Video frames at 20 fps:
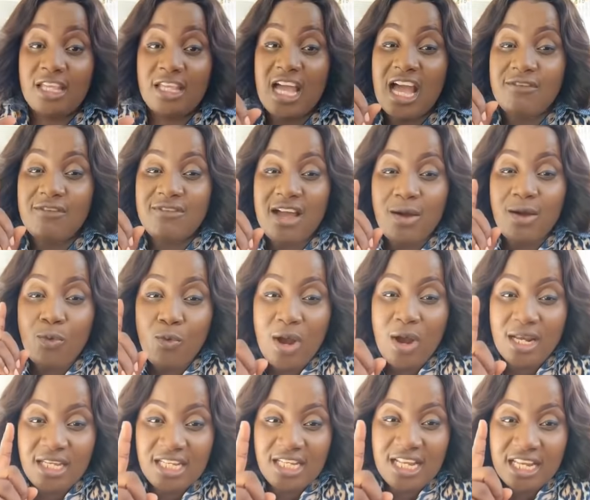you have a
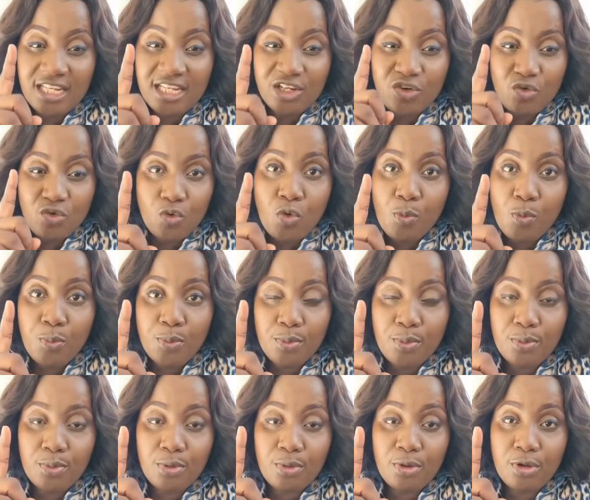one in the group
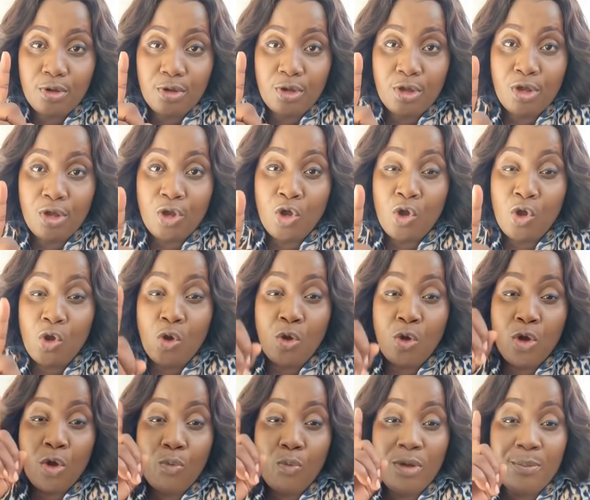
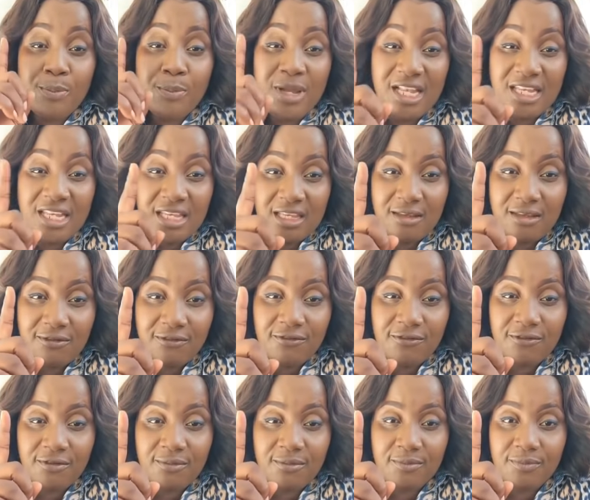we
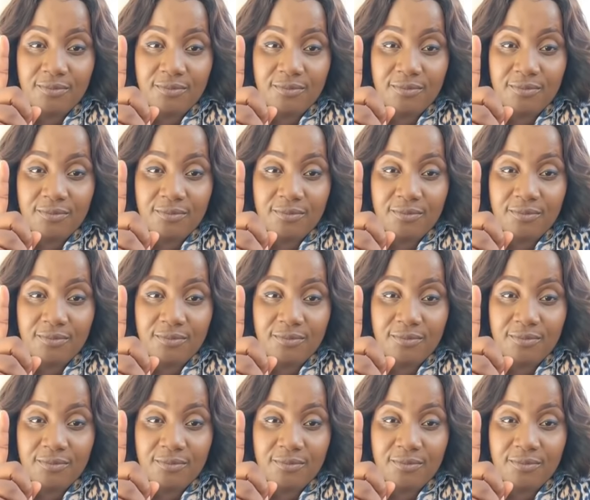believe